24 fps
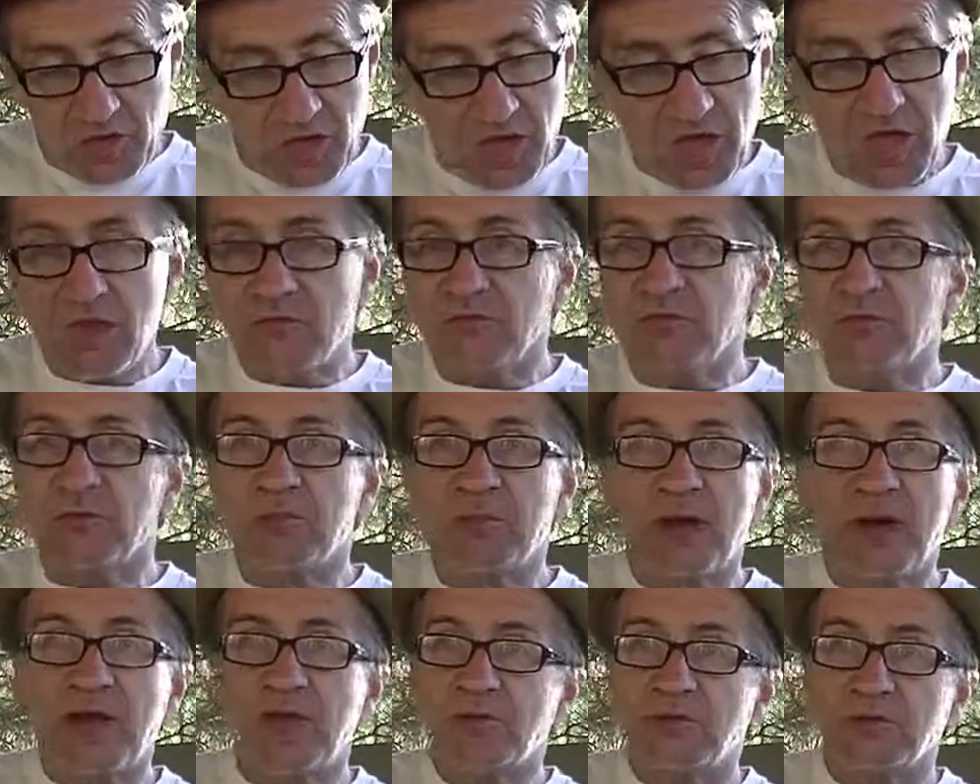if the
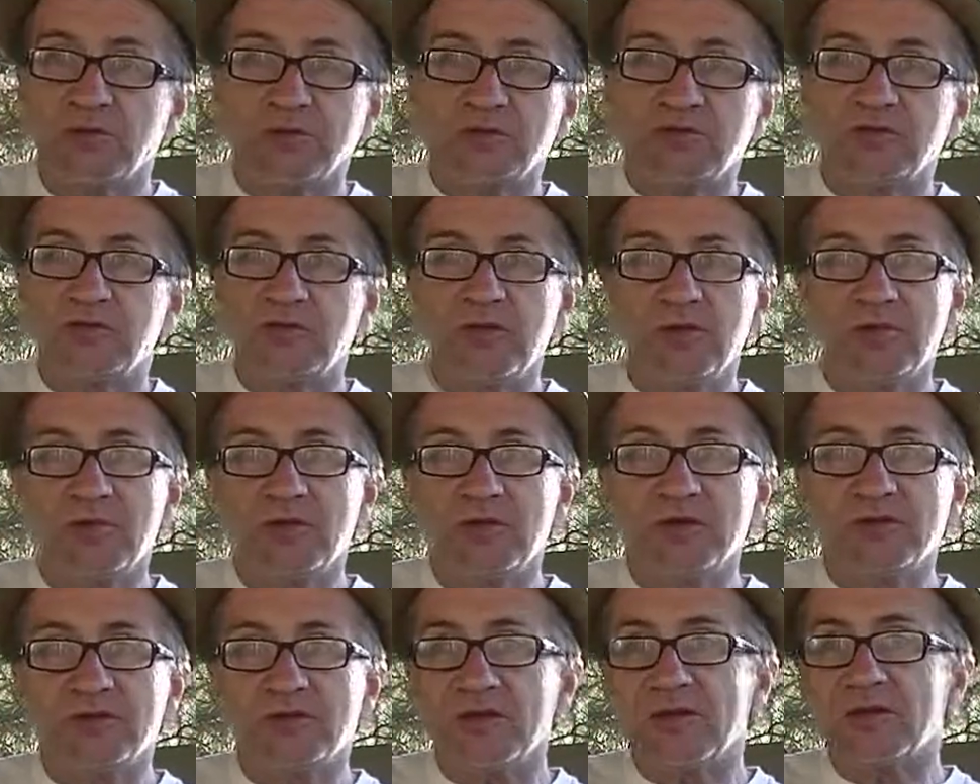Bible doesn't mean what
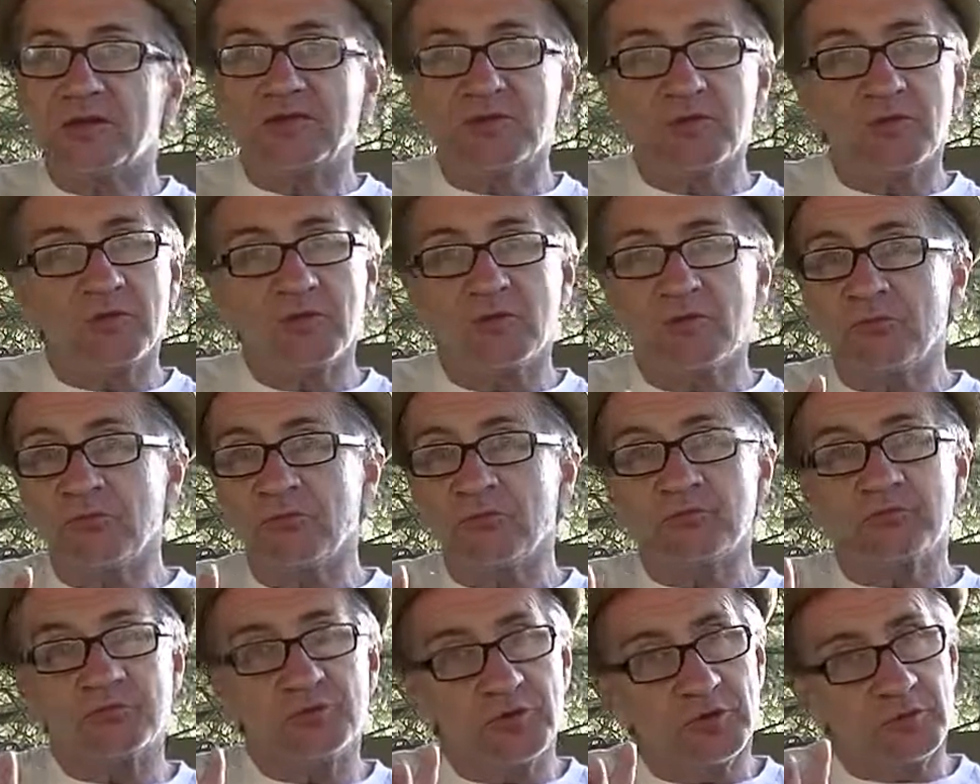it says, you're
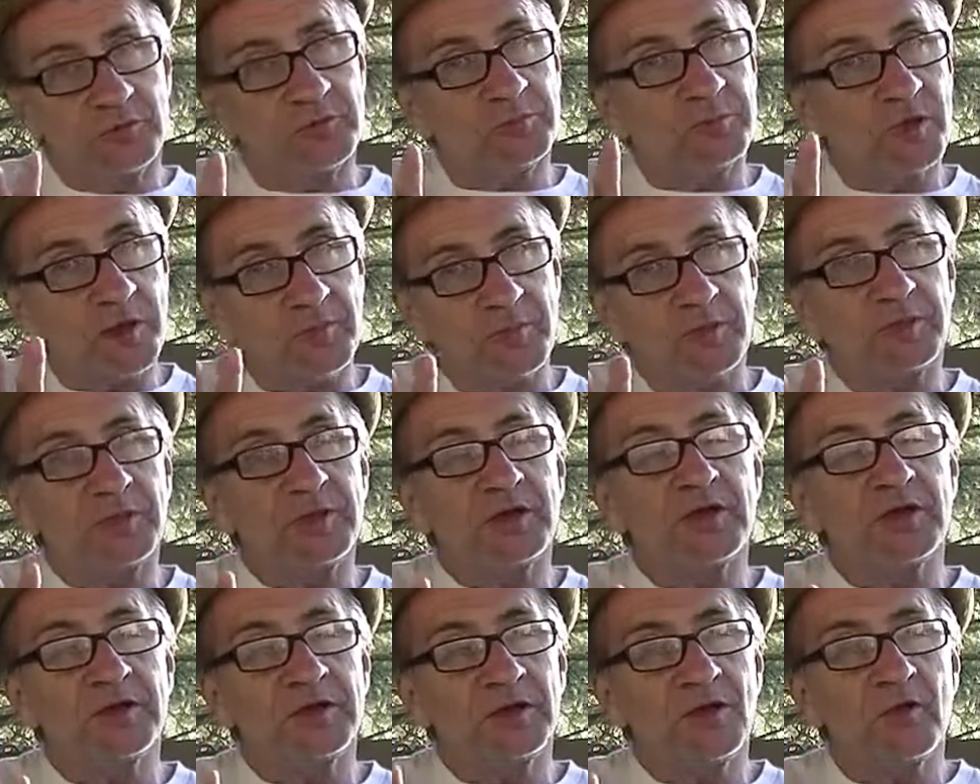you're probably
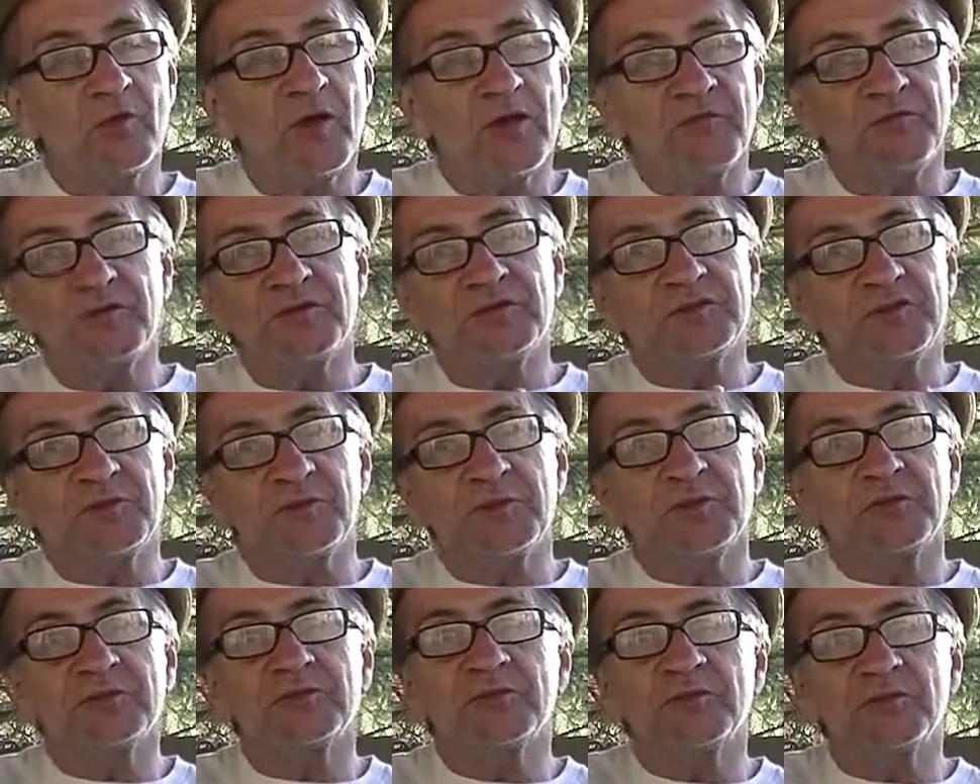going to go off on some
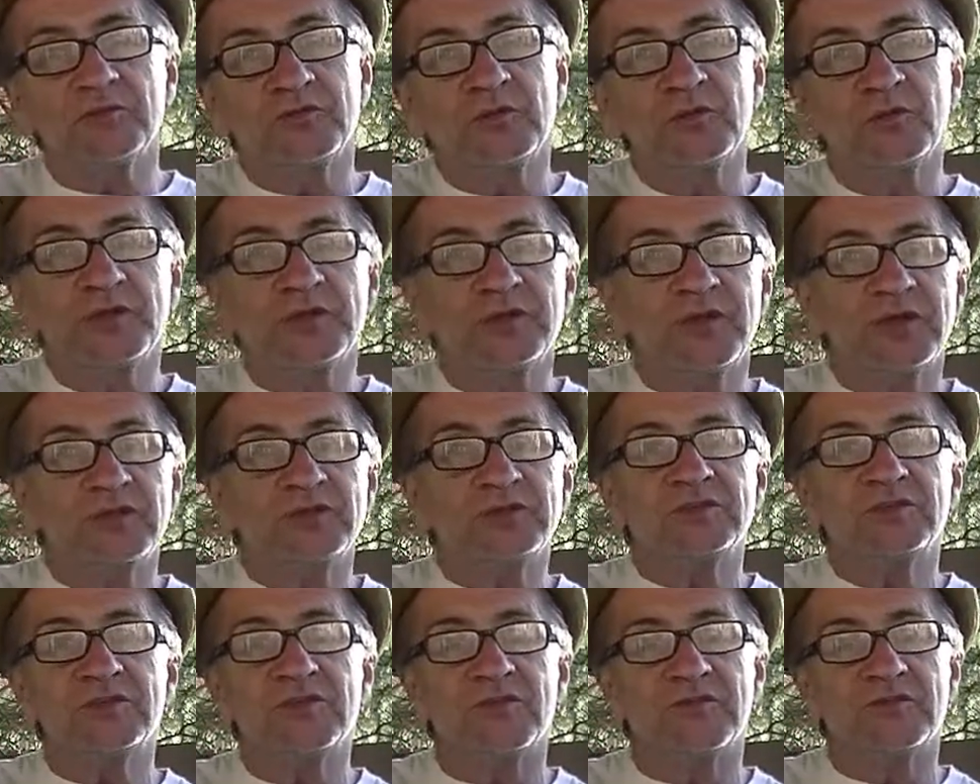personal
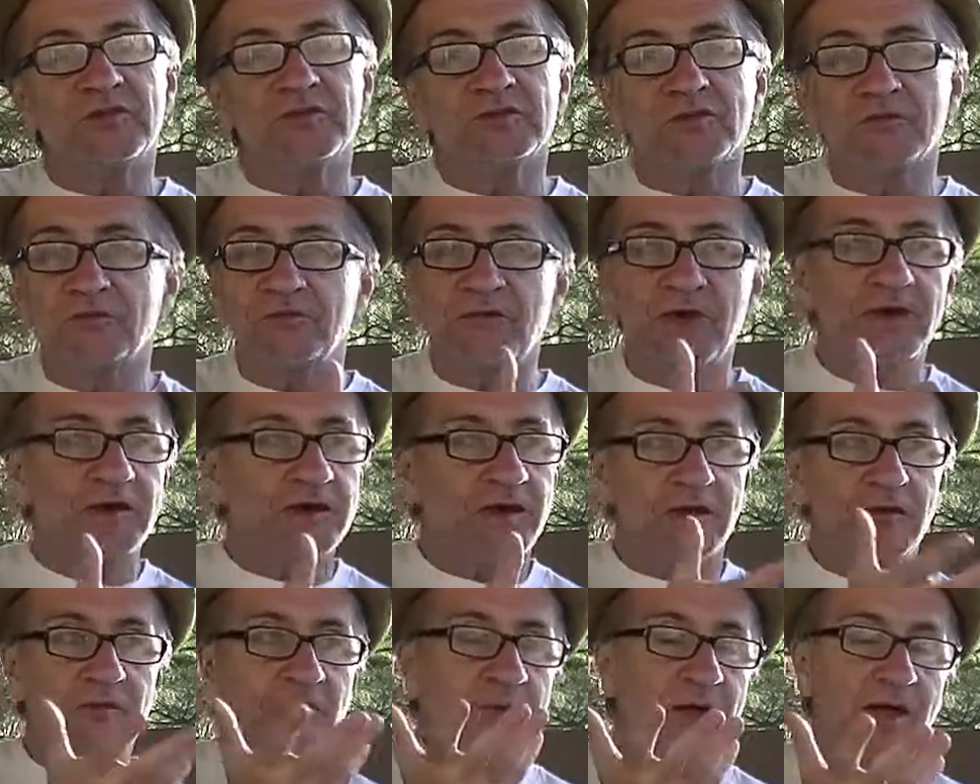interpretation of it. So fine,
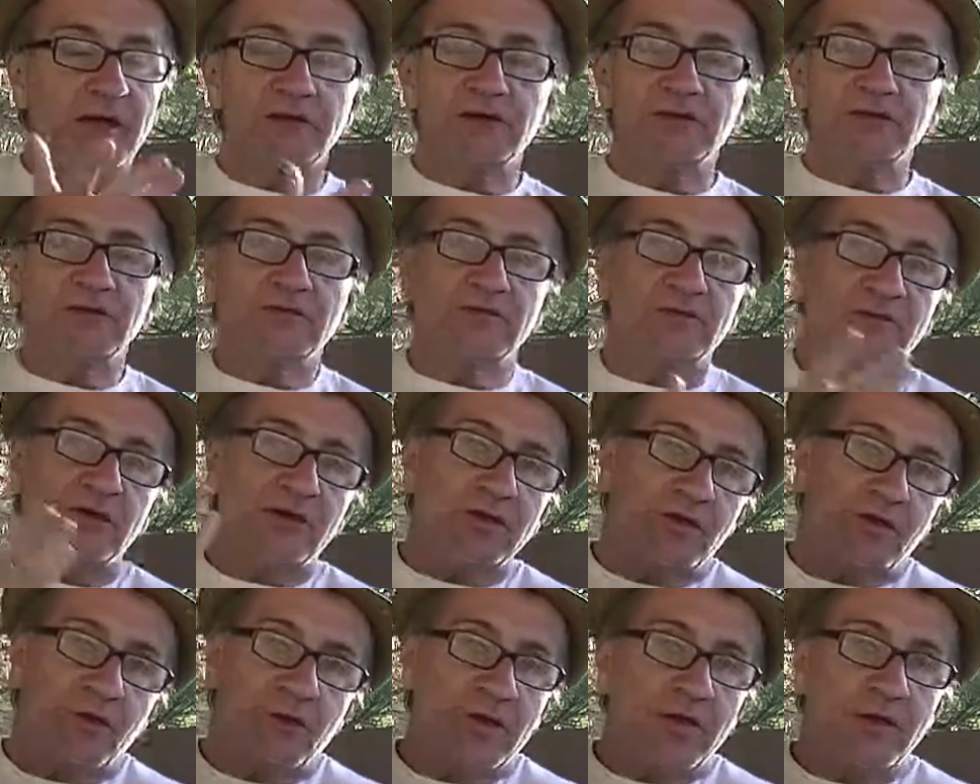I don't mind. You know, so
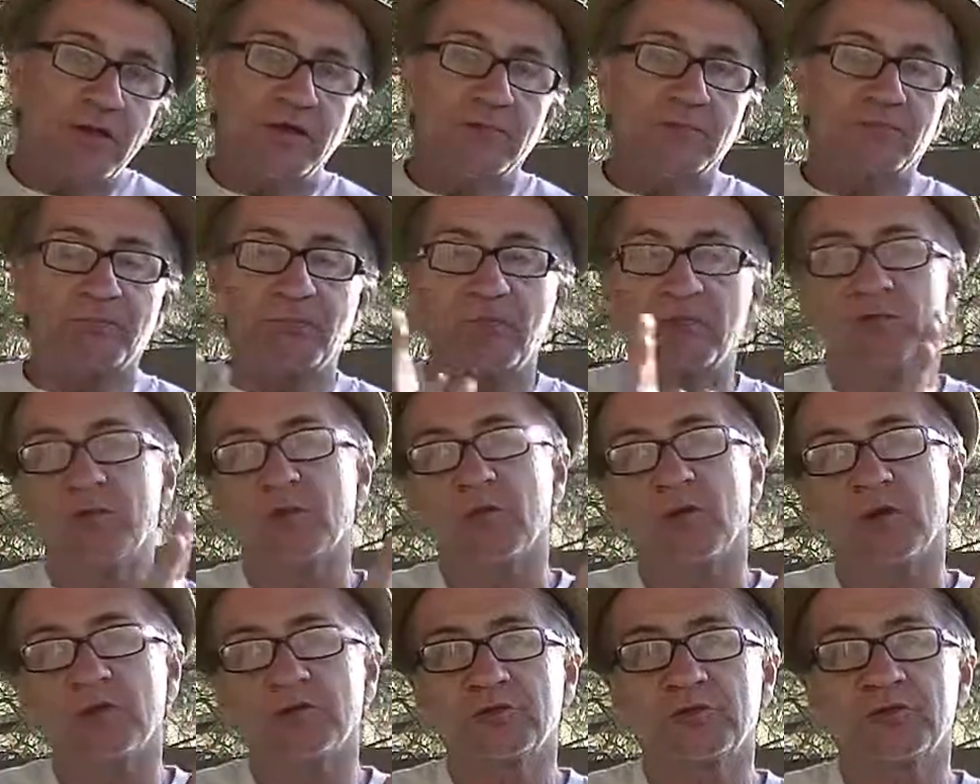like, go ahead. If it
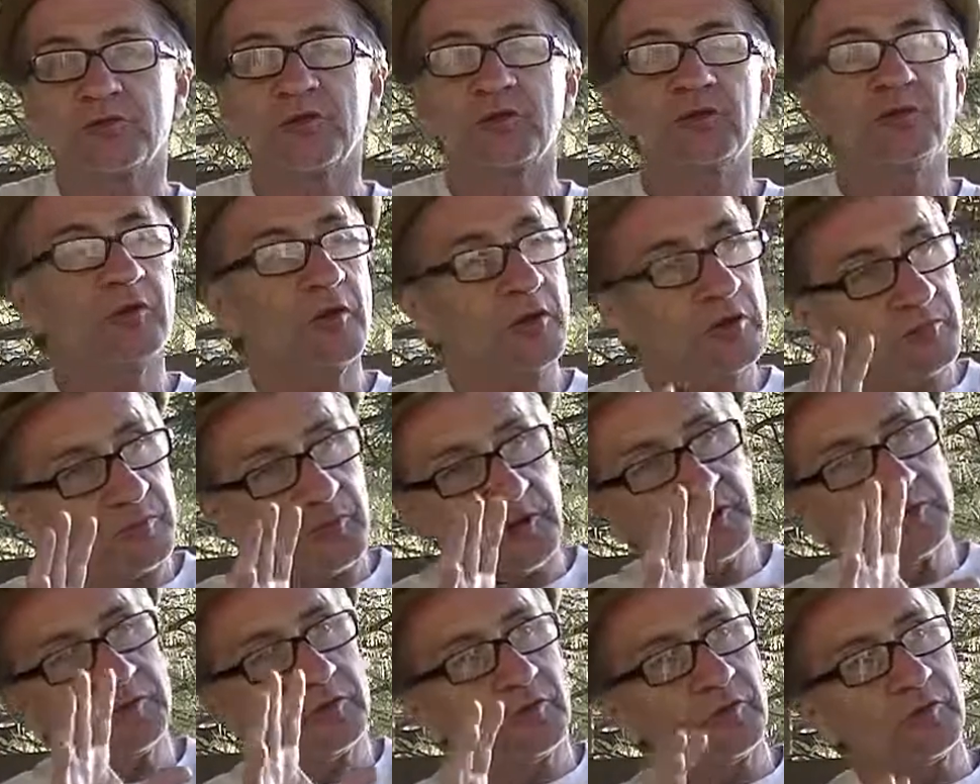works for you,
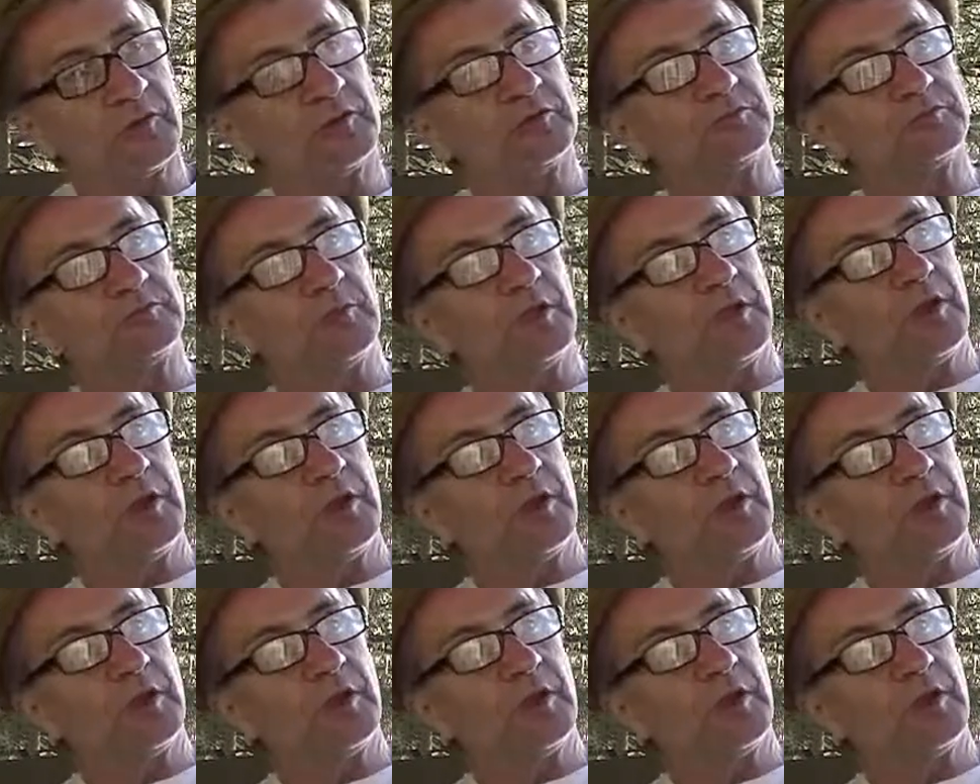praise the Lord.